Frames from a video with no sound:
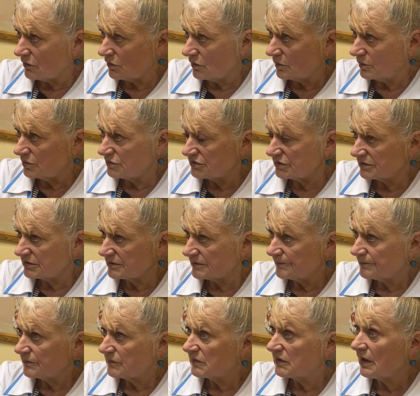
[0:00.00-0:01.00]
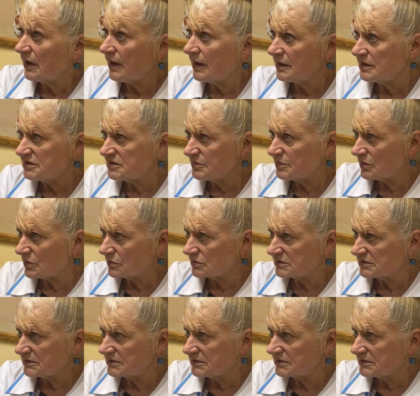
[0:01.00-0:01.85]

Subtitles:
object. 90%.